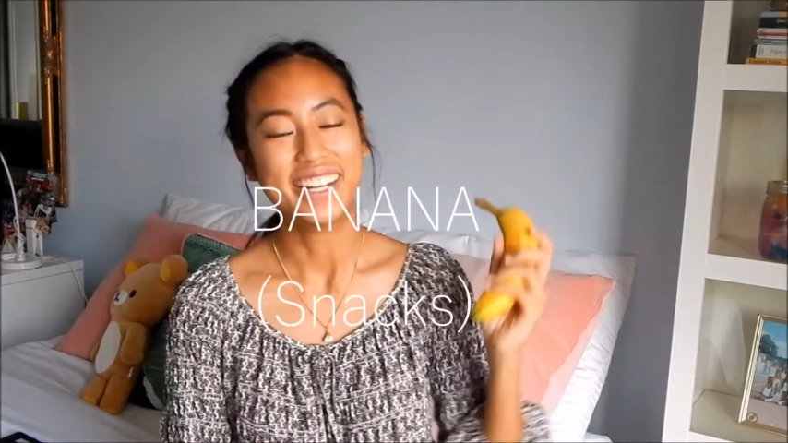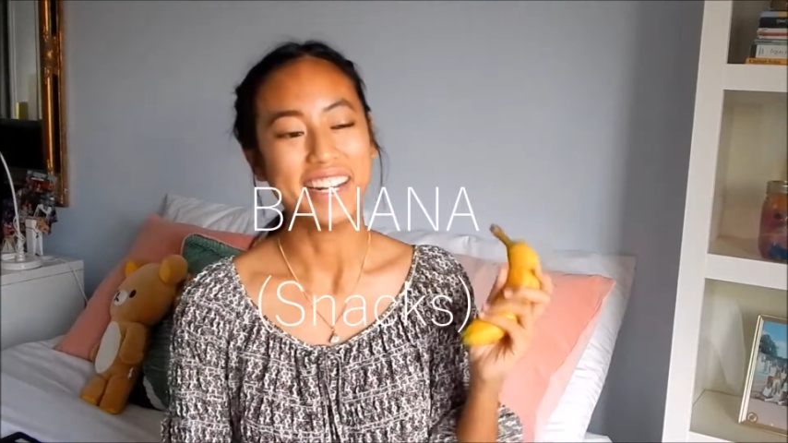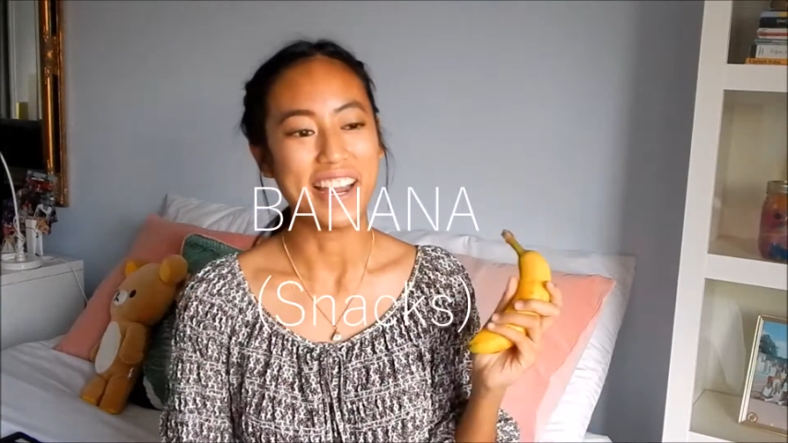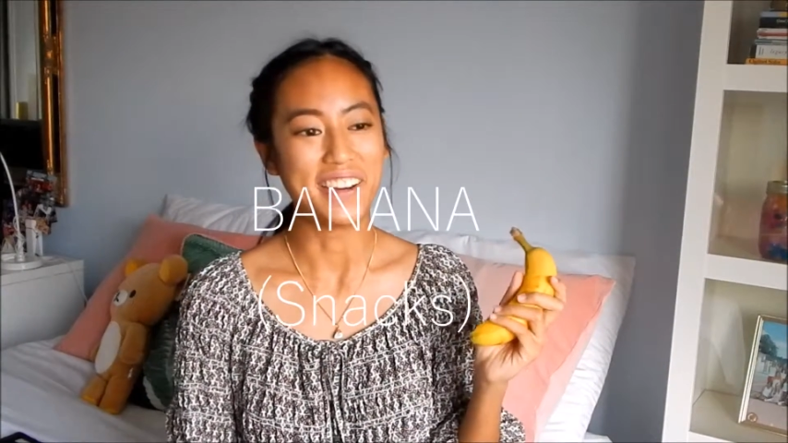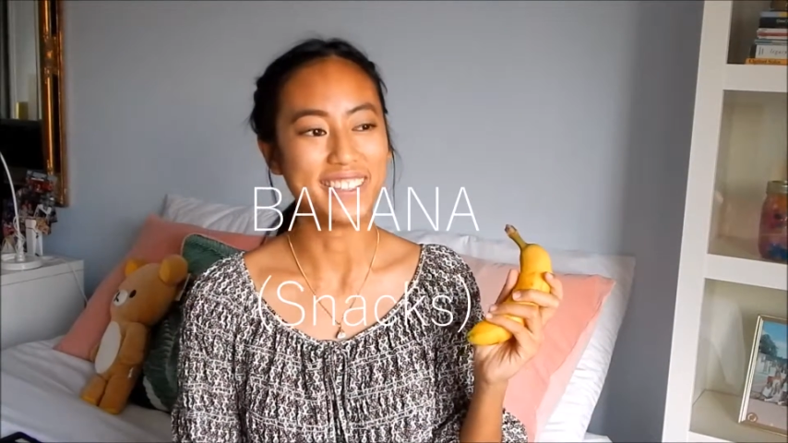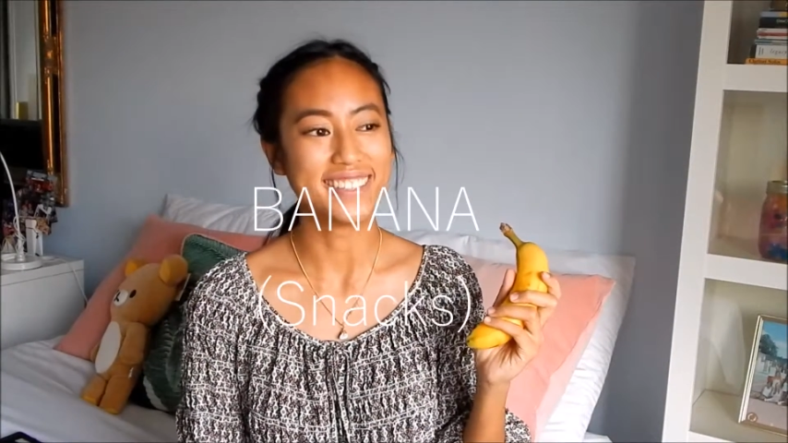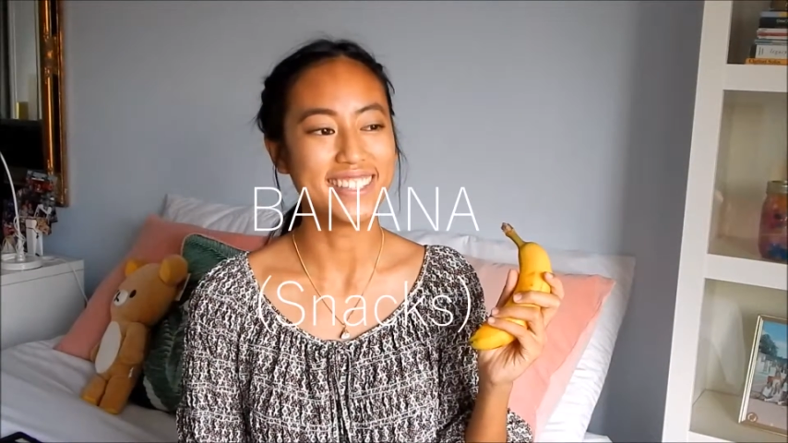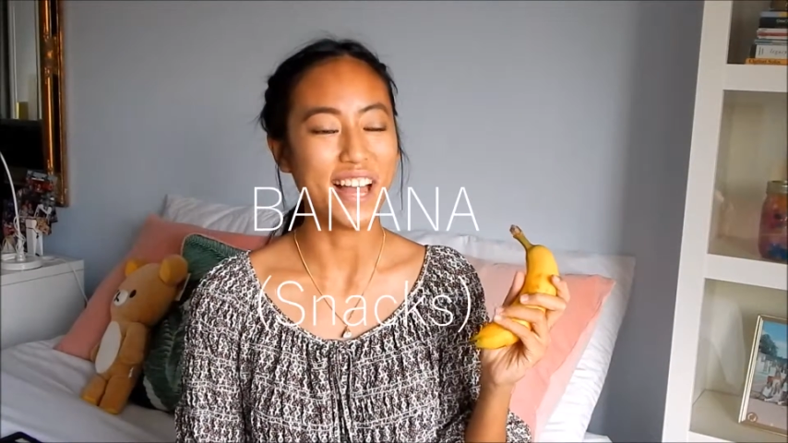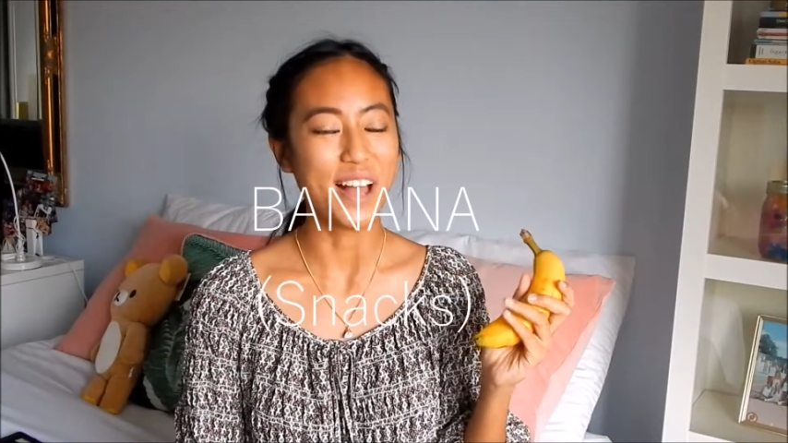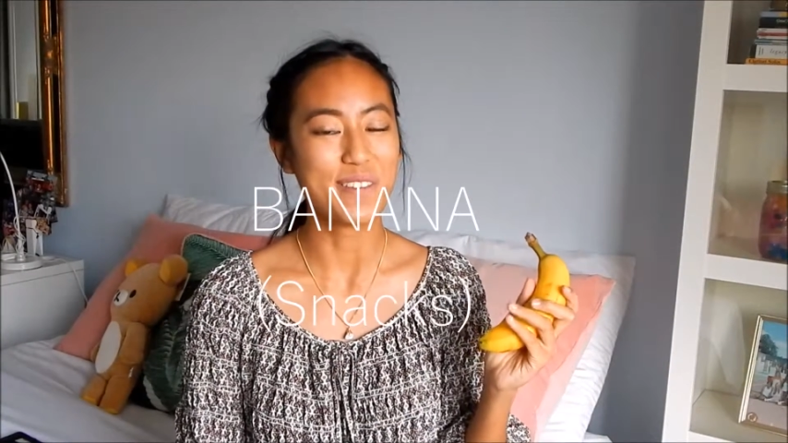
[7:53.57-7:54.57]
Now,
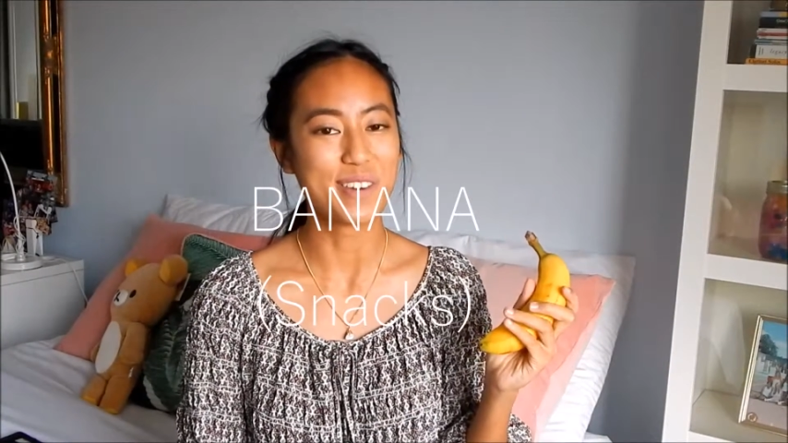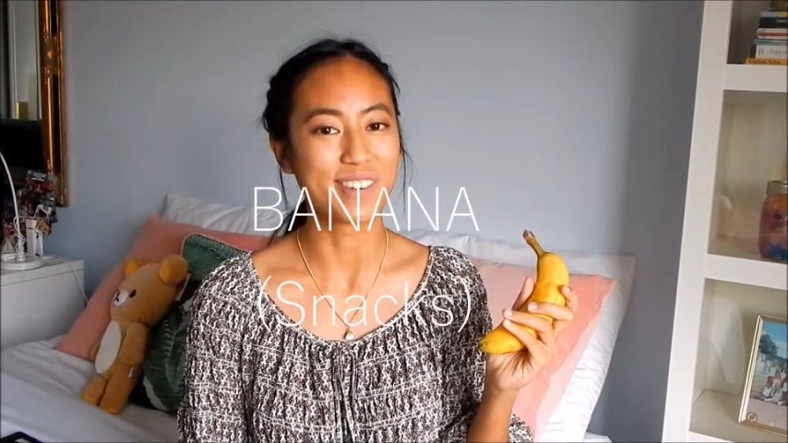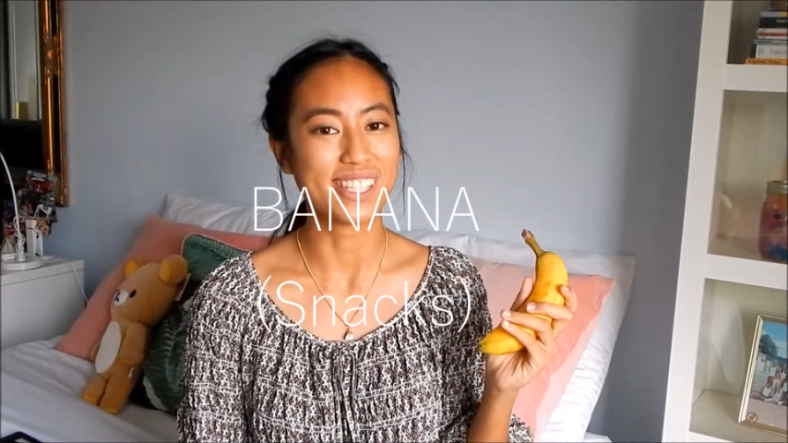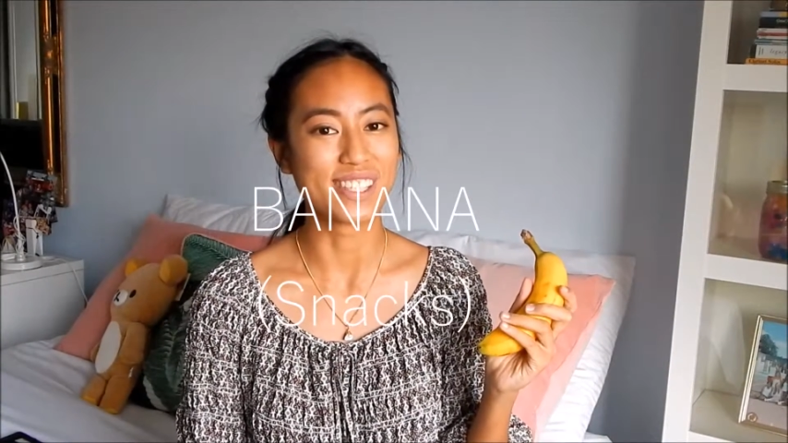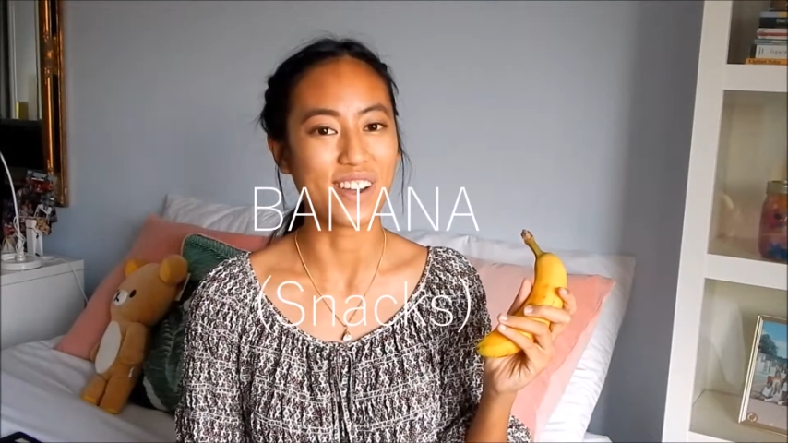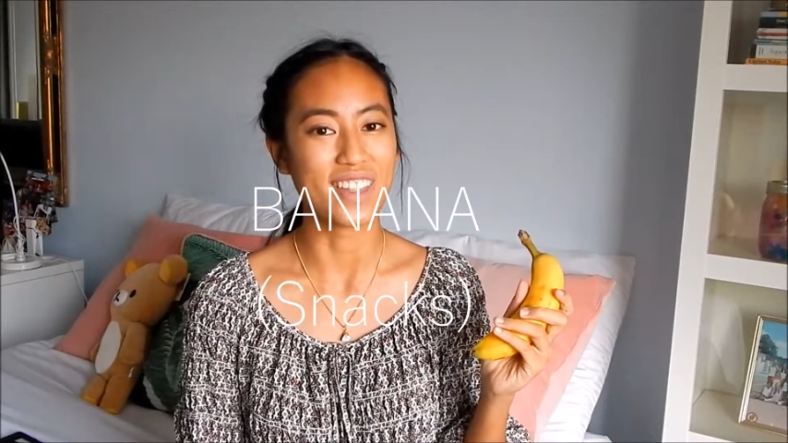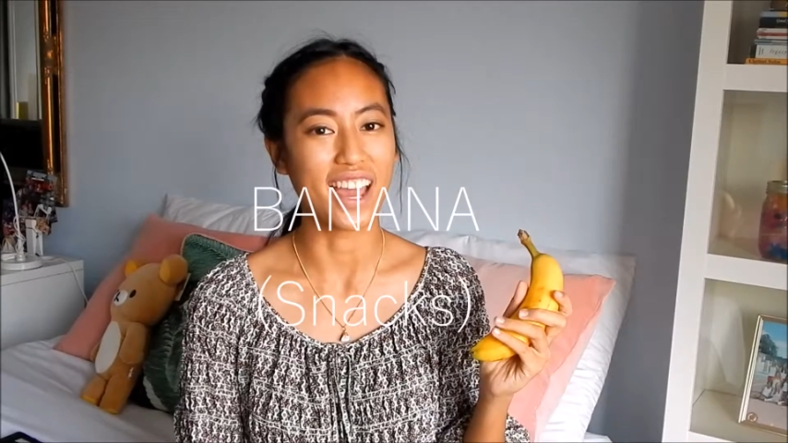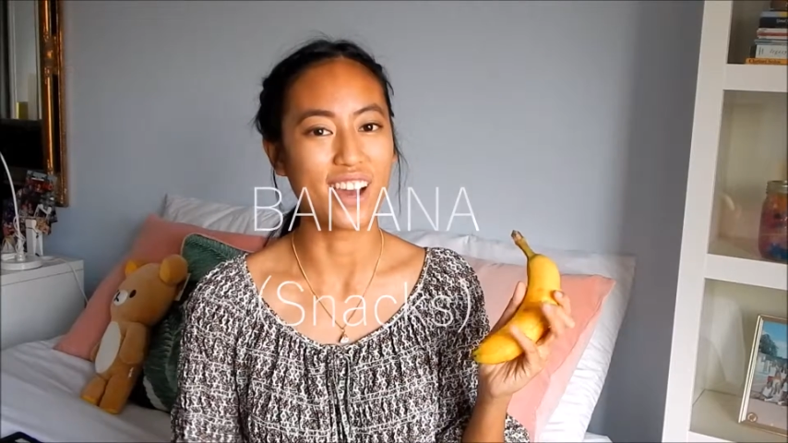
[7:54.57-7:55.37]
all my friends know that